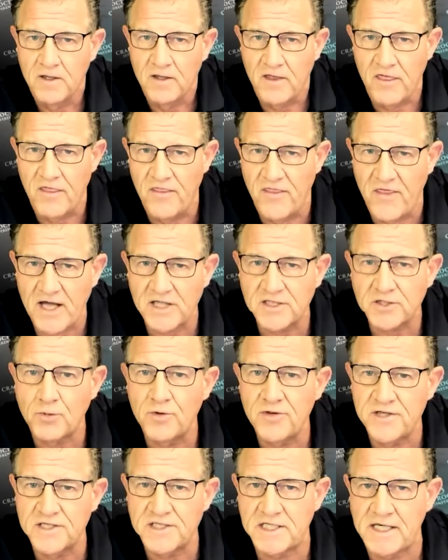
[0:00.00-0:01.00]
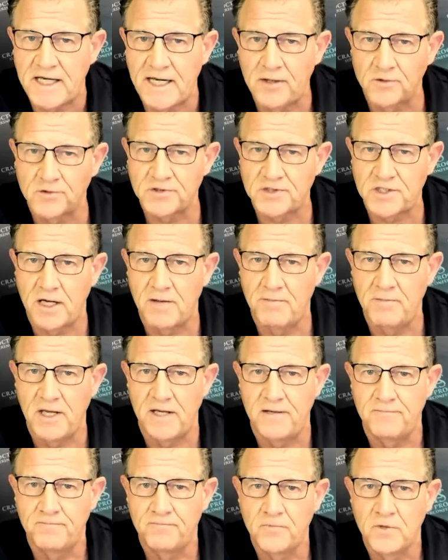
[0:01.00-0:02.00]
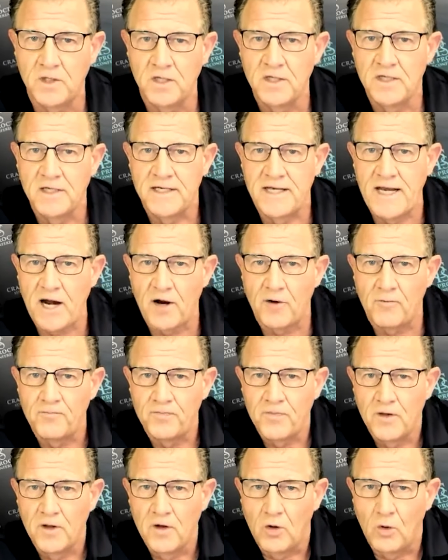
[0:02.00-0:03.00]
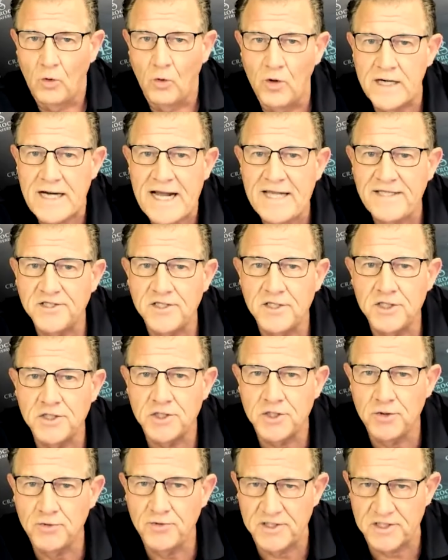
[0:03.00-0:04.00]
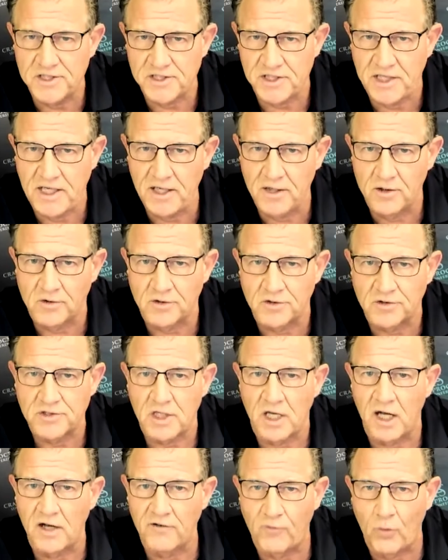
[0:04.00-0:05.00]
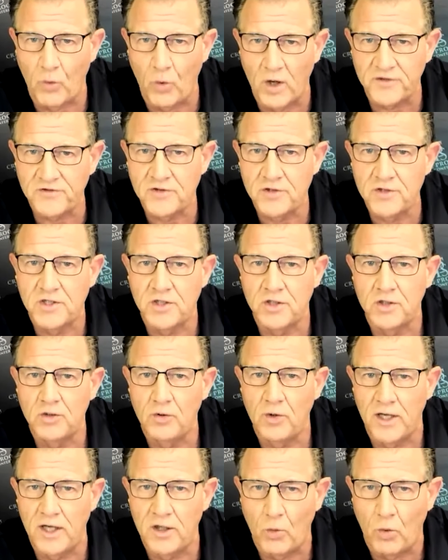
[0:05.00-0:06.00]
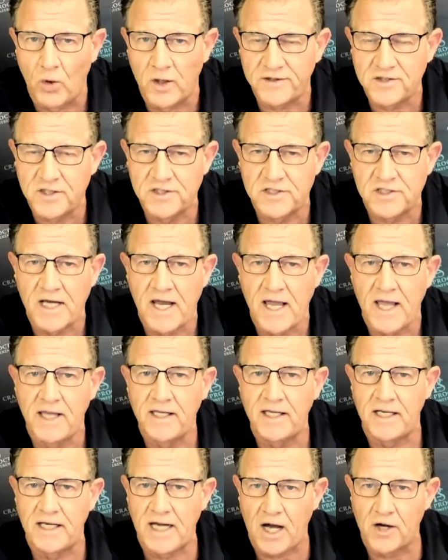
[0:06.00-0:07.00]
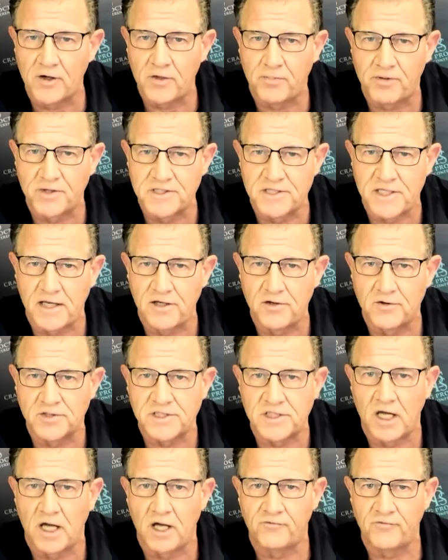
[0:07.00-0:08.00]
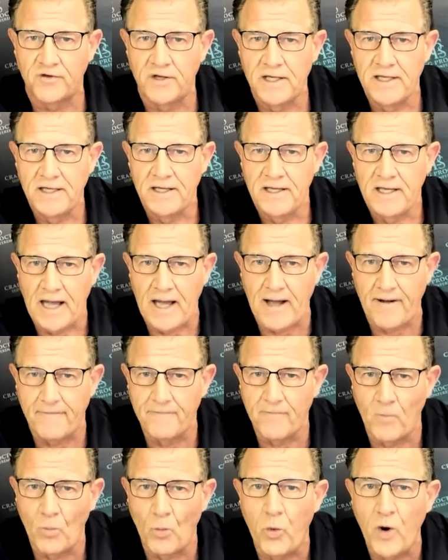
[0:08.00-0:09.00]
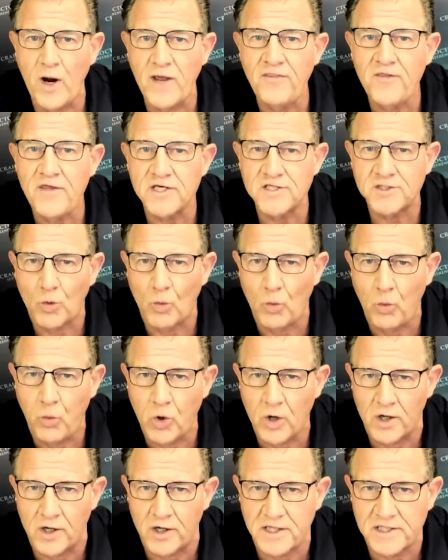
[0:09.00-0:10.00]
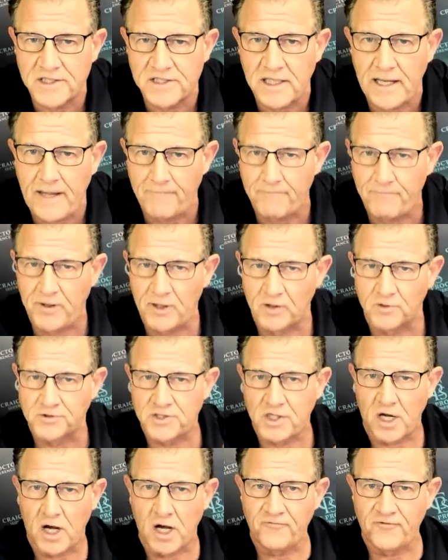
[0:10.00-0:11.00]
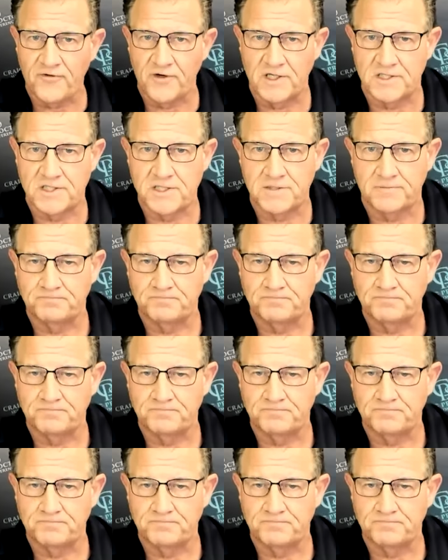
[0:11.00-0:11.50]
That's where the skills come in. Now, when I teach you the skills of what to do and what to say and how to present yourself, when this works, it builds confidence.